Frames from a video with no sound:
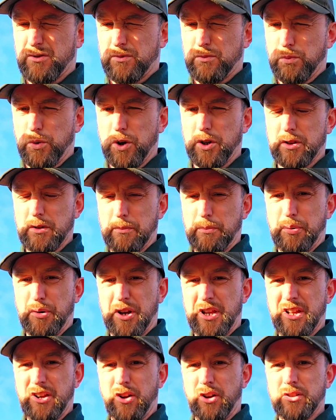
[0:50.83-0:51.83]
Worked them
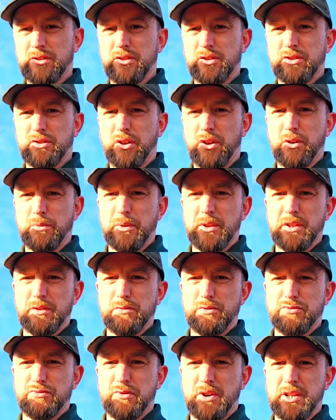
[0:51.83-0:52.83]
pretty hard to start with.
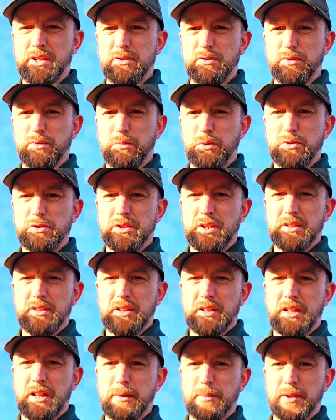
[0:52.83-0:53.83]
It was right almost
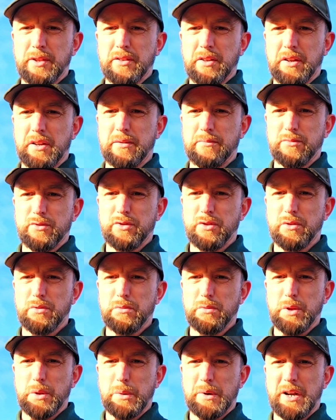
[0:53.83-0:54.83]
into lambing time,
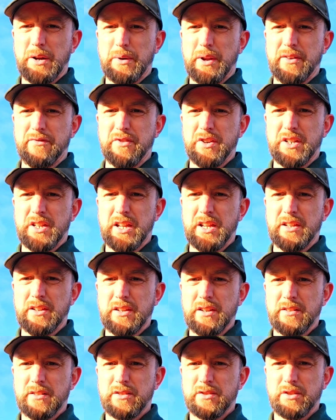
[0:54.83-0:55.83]
so they were out every
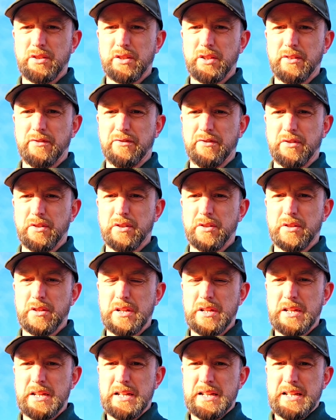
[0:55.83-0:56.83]
day, certainly for
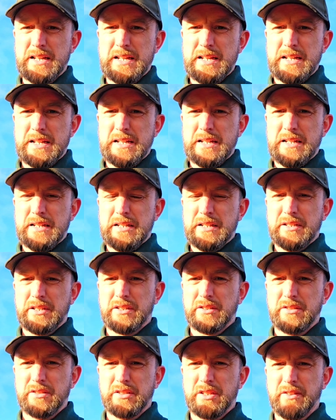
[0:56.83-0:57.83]

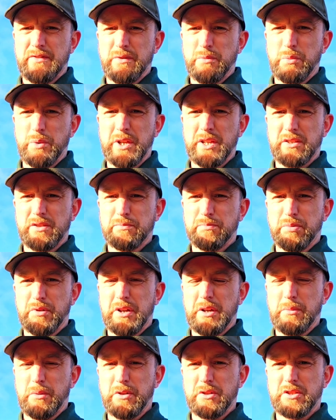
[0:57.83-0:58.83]
6 or 7 weeks
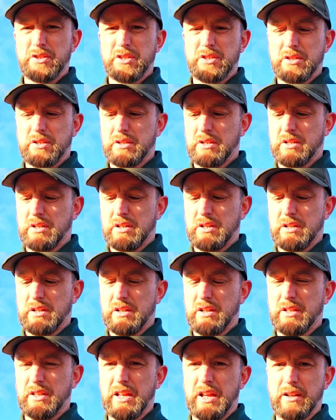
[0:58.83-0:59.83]
pretty much, and